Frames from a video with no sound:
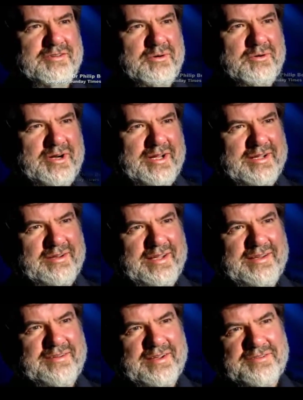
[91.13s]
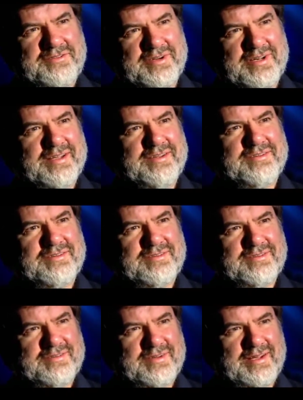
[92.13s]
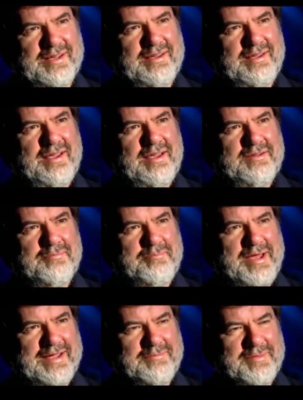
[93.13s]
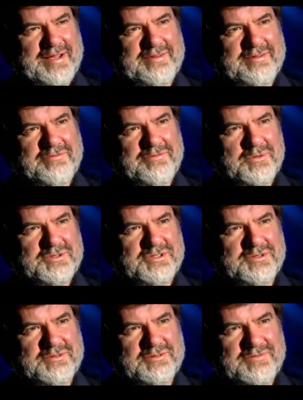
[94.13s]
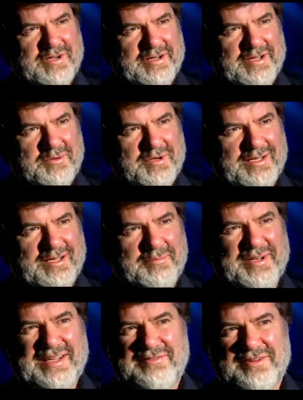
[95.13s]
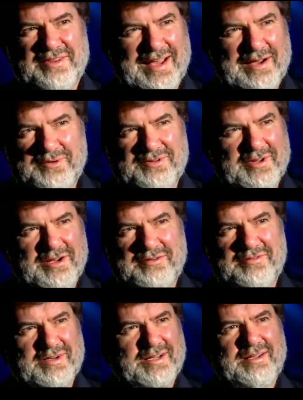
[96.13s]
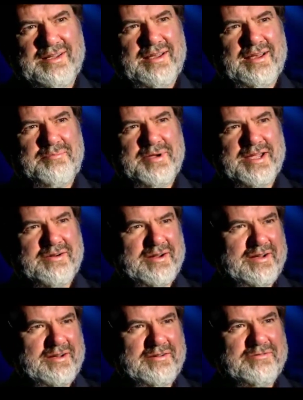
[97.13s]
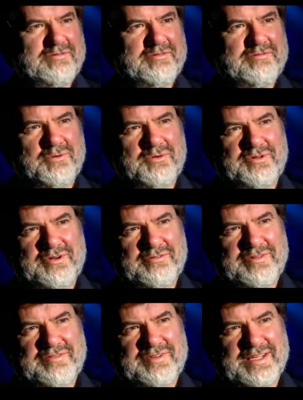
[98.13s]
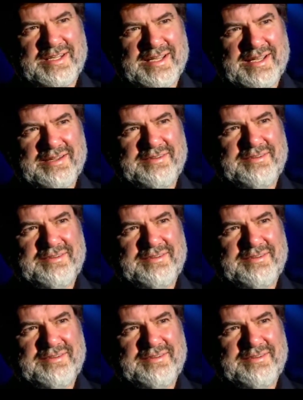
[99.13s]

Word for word: of Victorian industrialists uh, made massive fortunes very quickly. But even that was over a period of 40 or 50